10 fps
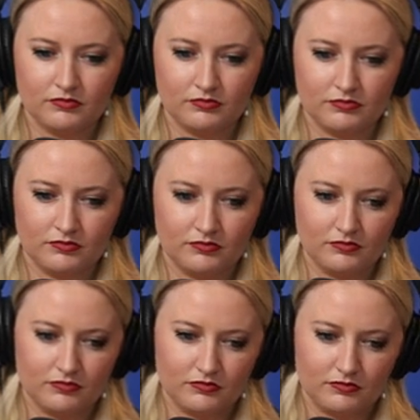
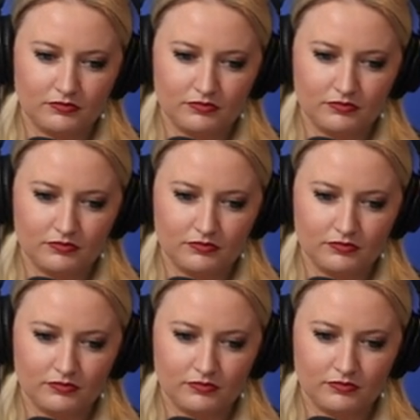
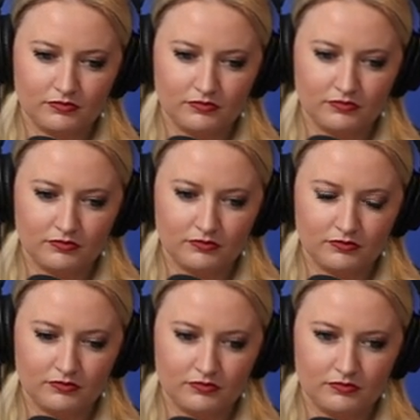
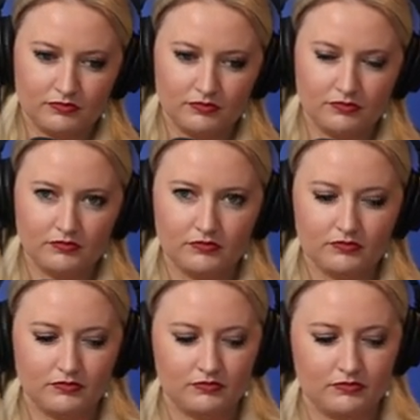
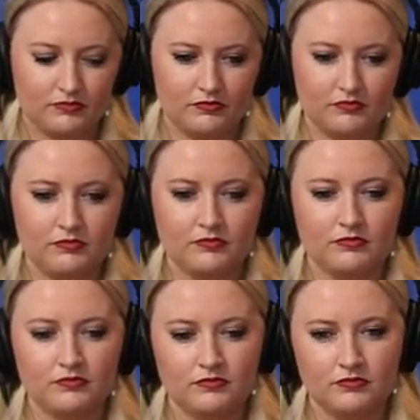
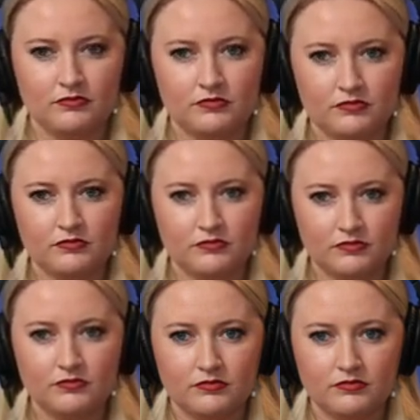
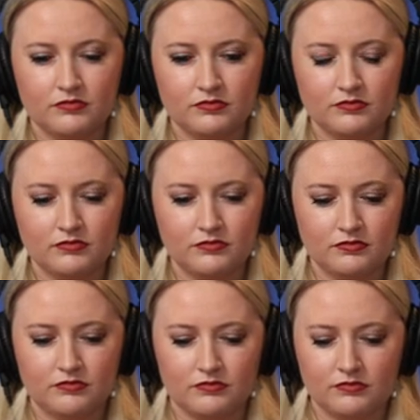
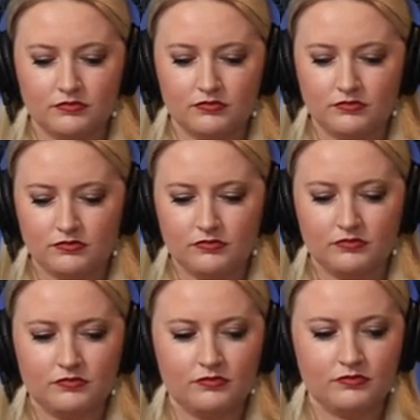
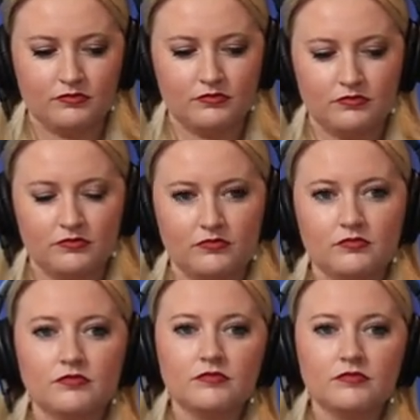No words are spoken by the person on screen.